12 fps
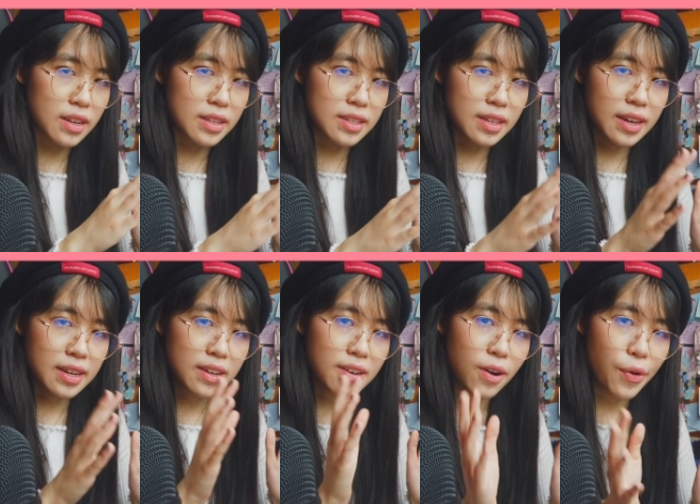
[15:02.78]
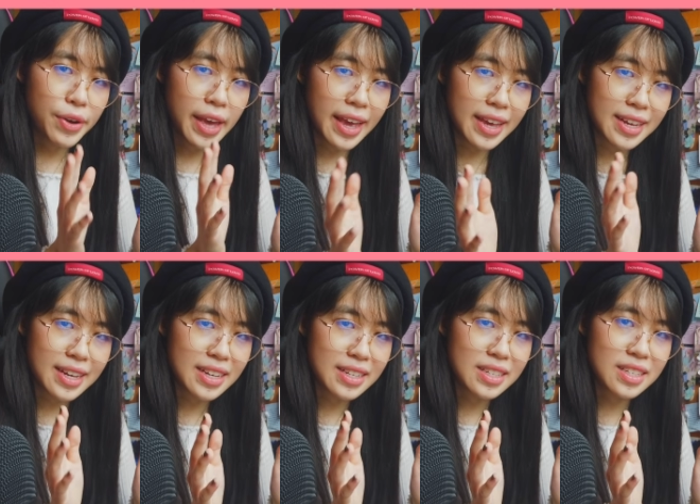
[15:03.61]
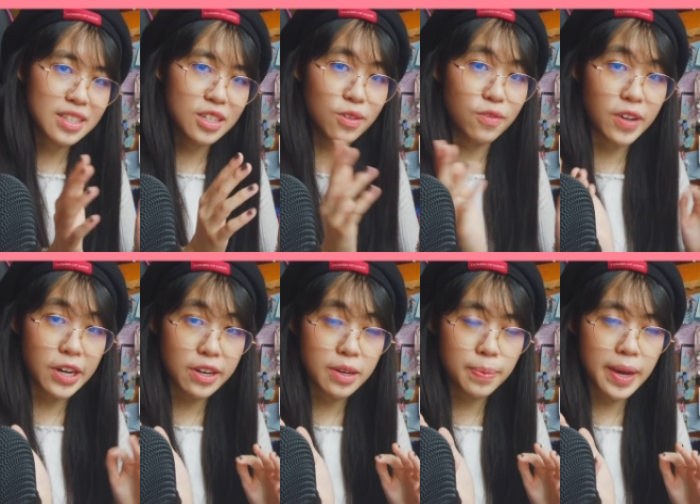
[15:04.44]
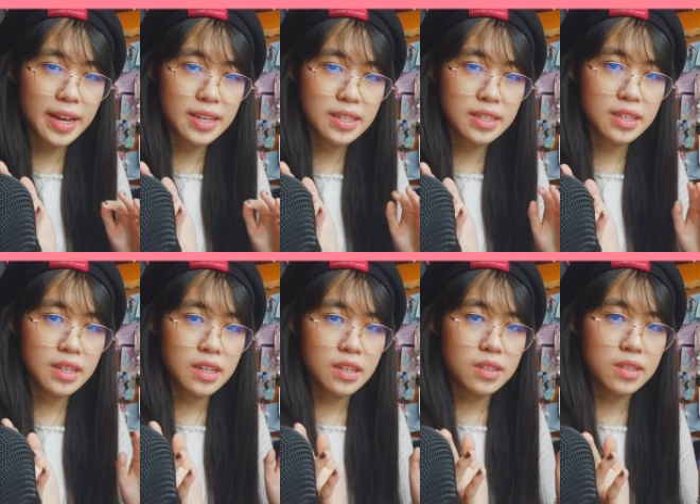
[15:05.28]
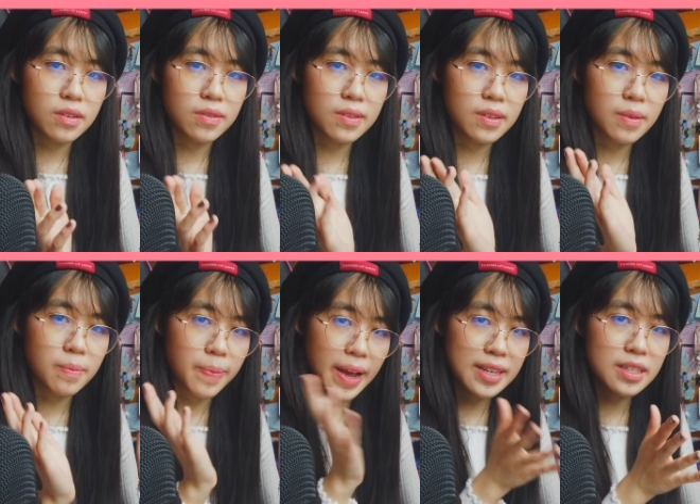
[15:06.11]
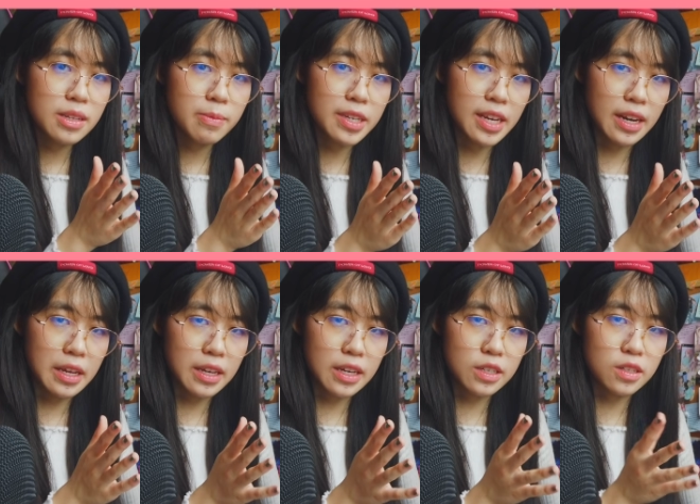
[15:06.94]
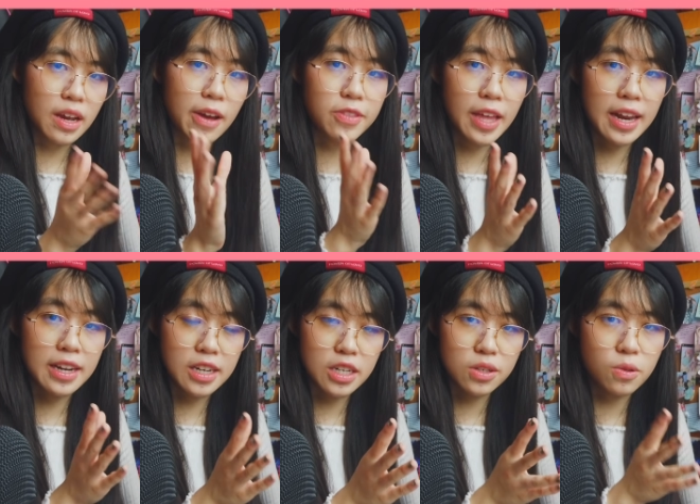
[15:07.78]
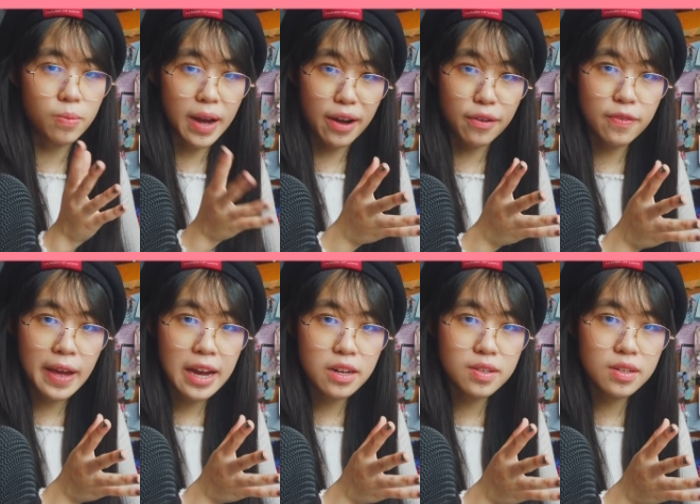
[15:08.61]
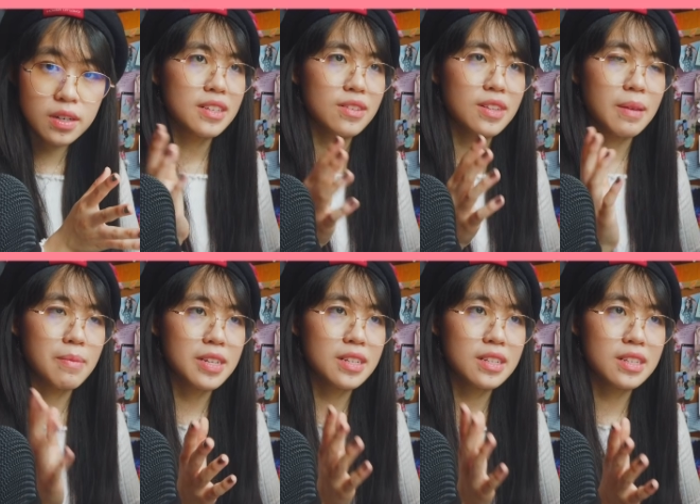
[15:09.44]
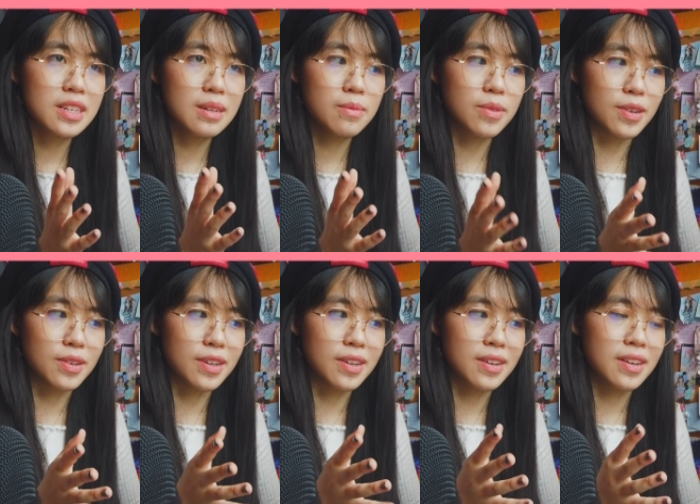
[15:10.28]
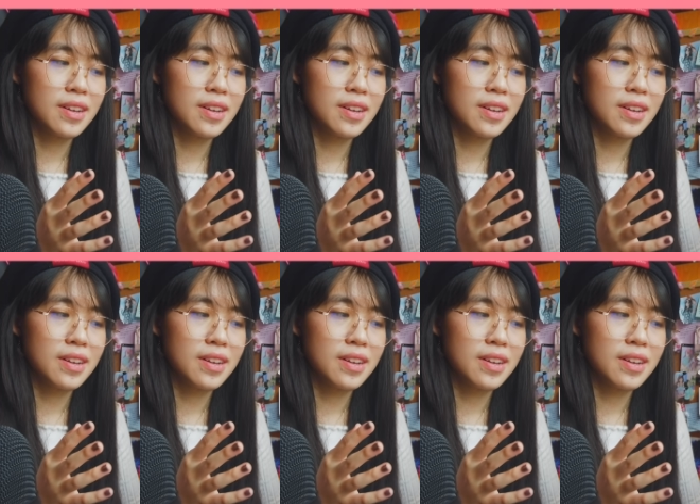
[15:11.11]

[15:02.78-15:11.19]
it's like okay-ish to very best. So best in the beginning is to have that initial wow factor, so the admission team will